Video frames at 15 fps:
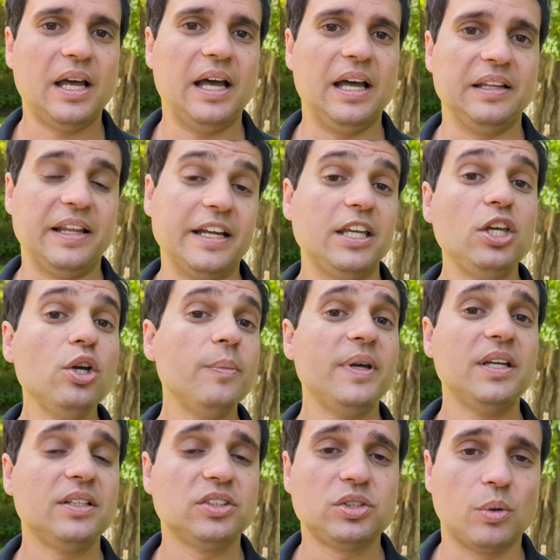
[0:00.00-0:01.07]
like
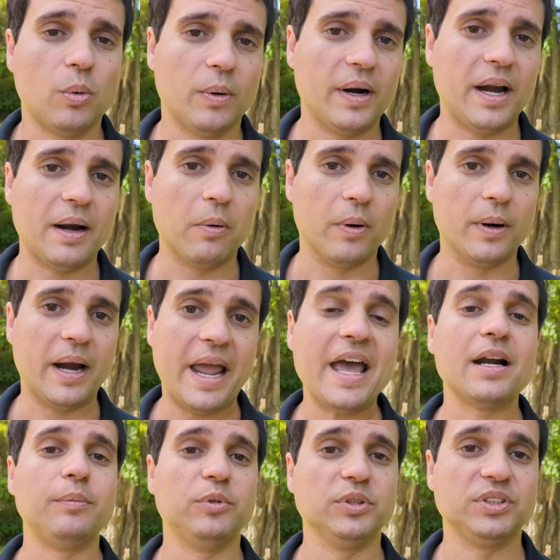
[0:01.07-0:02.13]
humans or
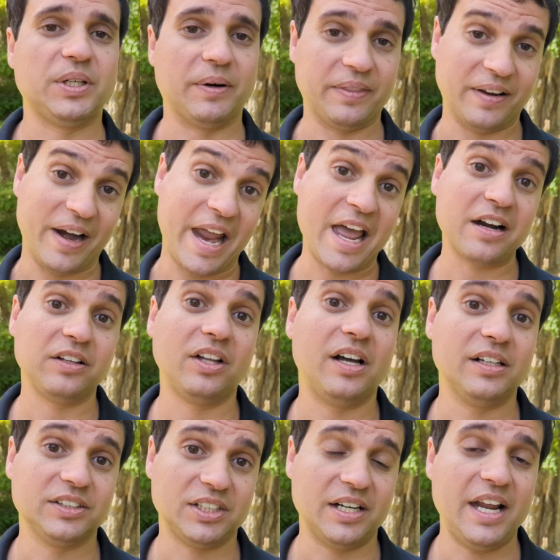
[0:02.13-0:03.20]
animals, or their
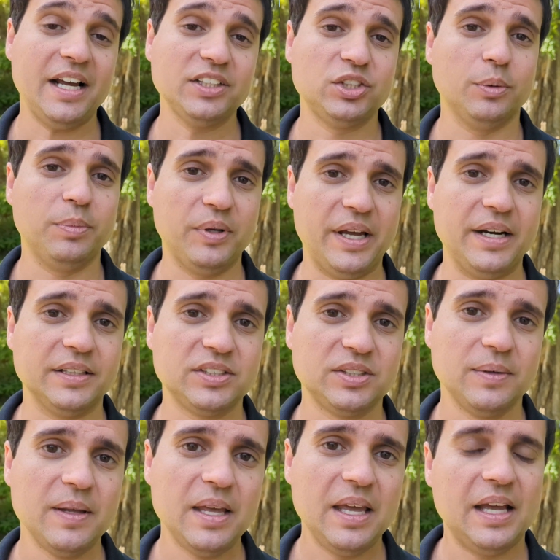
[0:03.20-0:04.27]
analogs on exoplanets.